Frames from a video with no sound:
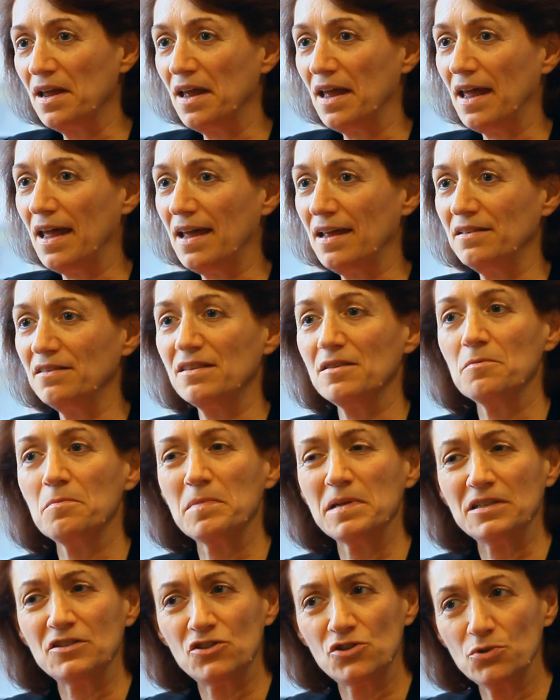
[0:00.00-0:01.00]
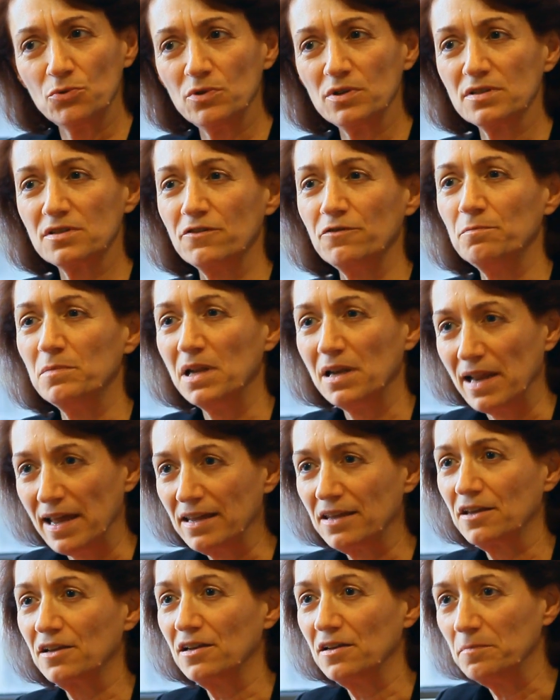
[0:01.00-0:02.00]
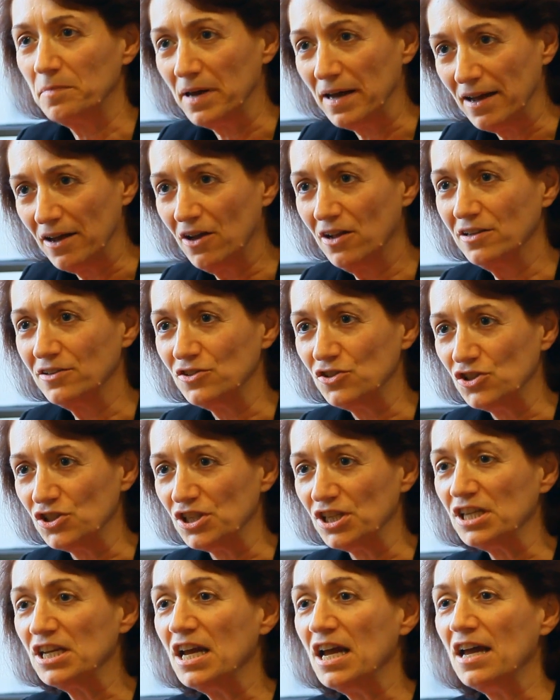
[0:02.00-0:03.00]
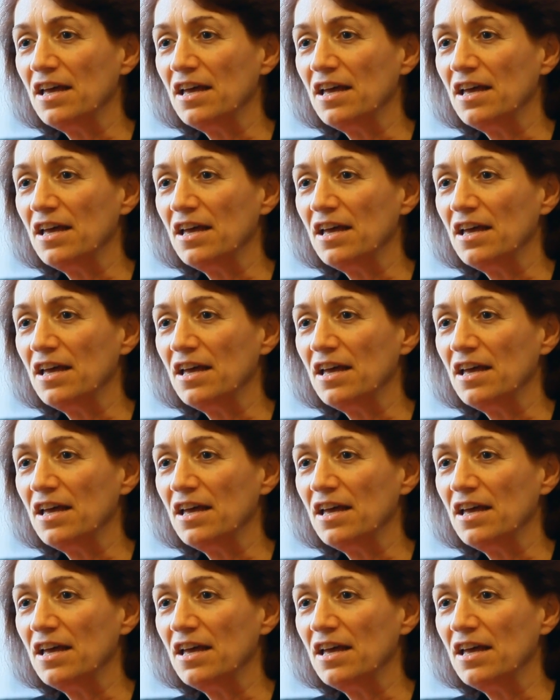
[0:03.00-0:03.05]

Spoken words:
and the tools of molecular biology